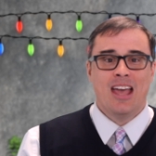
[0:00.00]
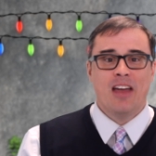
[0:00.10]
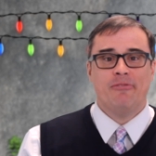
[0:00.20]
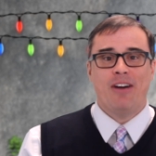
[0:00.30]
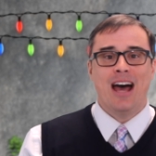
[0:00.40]

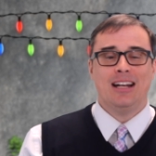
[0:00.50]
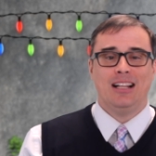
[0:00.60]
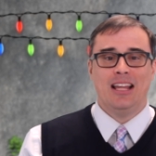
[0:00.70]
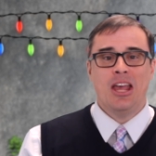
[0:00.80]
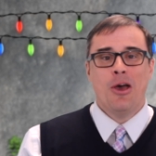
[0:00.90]
And
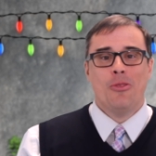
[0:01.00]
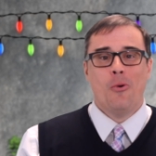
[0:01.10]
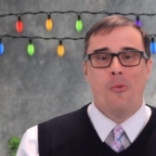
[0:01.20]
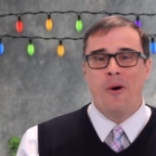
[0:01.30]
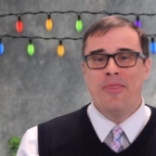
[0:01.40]
finally,
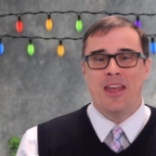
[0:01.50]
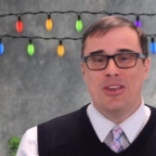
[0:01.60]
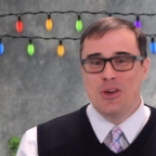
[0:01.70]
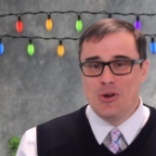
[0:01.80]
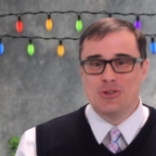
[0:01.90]
the one that
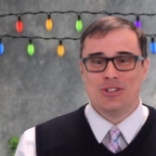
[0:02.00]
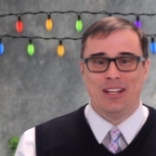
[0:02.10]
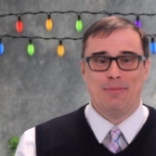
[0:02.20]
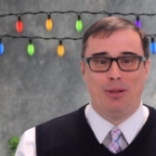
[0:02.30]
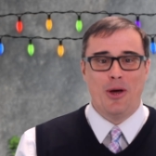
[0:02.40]

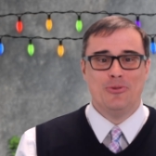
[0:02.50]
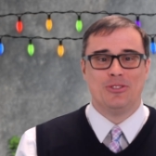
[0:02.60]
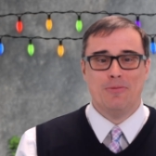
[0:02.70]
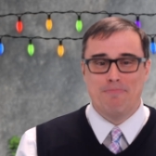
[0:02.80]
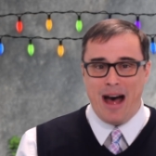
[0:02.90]
usually
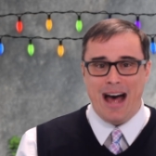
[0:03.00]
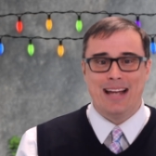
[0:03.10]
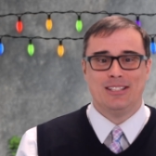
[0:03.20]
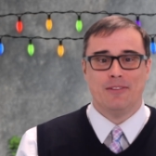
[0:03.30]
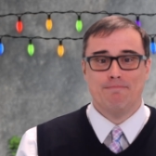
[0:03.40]
blows the
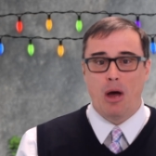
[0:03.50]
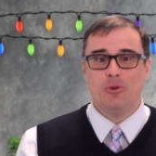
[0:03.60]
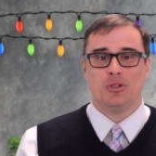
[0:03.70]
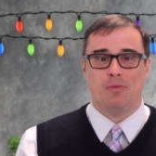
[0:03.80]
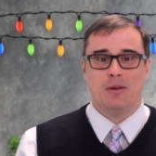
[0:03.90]
minds of
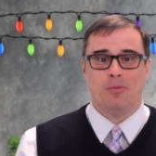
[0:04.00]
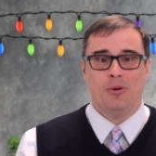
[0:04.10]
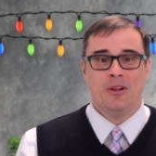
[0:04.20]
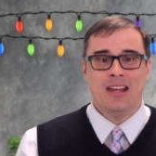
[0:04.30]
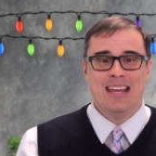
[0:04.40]
most
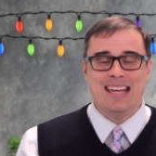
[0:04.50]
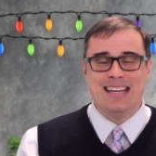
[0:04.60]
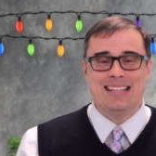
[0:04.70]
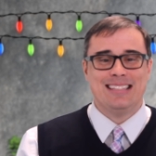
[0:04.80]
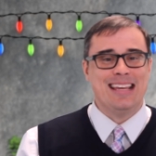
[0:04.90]
people
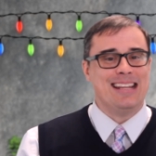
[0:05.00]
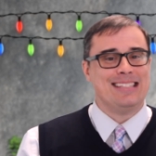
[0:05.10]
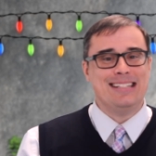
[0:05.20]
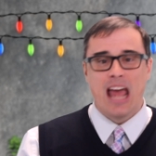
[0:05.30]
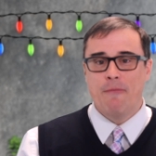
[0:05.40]
is it
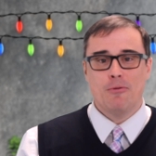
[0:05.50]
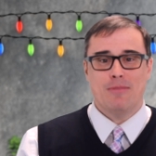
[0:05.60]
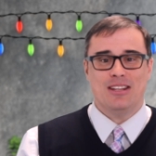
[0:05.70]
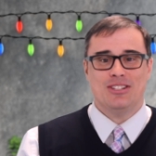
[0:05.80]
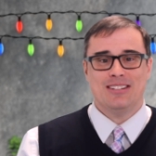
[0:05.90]
is never
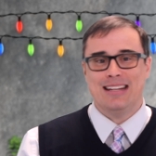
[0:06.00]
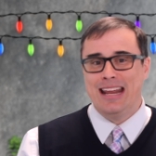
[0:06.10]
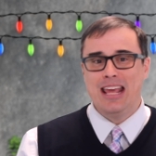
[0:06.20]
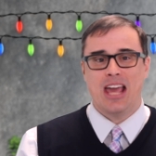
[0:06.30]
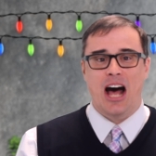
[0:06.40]
mentioned in
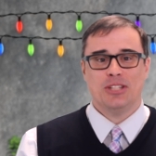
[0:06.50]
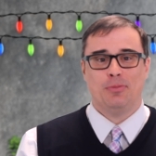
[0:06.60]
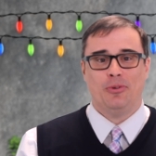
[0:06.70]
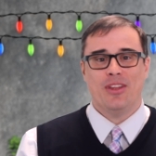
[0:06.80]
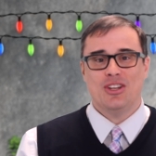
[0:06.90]
any
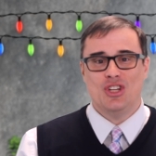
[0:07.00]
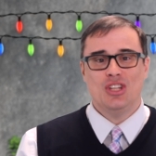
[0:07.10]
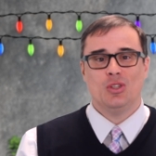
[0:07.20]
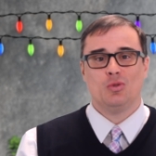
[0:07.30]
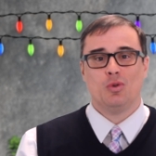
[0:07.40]
gospel that
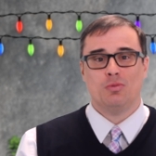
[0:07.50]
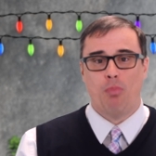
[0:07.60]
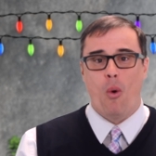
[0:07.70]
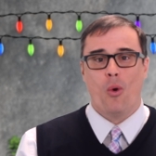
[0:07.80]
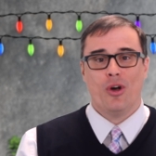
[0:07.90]
Jesus was
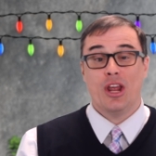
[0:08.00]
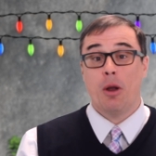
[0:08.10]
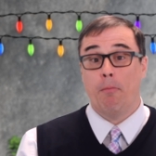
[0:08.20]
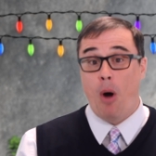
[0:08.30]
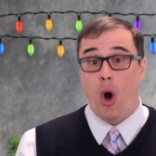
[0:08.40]
born in
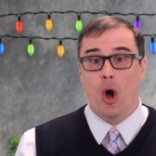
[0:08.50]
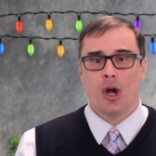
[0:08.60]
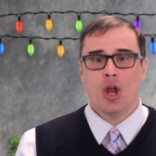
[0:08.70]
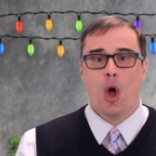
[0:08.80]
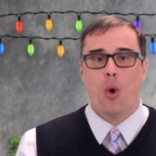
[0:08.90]
a
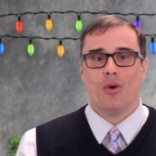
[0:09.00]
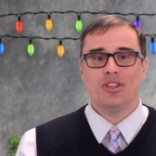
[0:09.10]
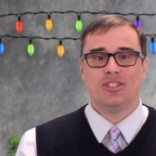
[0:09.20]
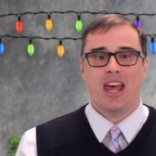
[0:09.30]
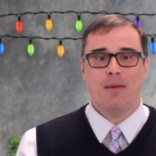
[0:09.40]
barn or
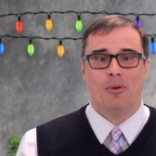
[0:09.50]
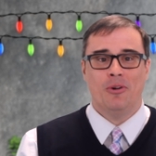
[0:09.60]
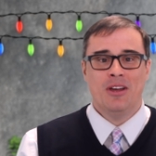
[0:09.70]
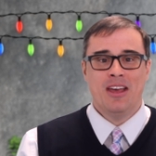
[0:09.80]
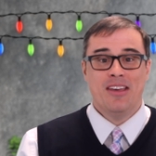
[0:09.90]
a stable.
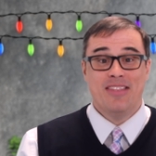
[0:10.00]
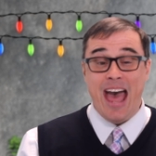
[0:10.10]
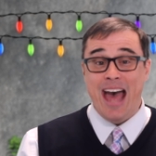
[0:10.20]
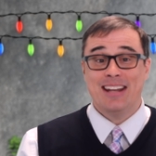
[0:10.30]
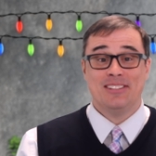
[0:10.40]

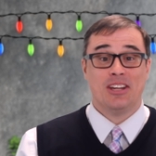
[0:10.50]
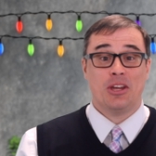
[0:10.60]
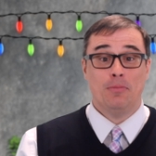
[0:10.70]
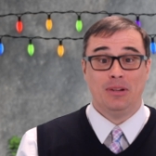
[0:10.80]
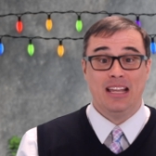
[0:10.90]
That is a
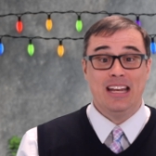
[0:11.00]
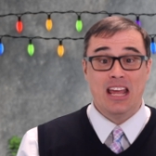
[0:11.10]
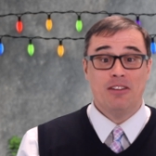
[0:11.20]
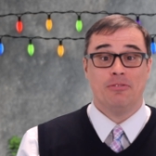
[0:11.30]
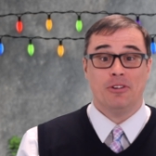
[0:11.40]
complete
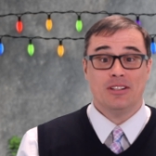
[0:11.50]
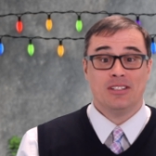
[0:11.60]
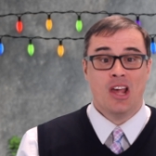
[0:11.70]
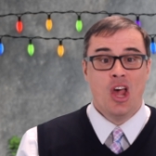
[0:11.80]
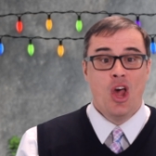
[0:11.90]
inference.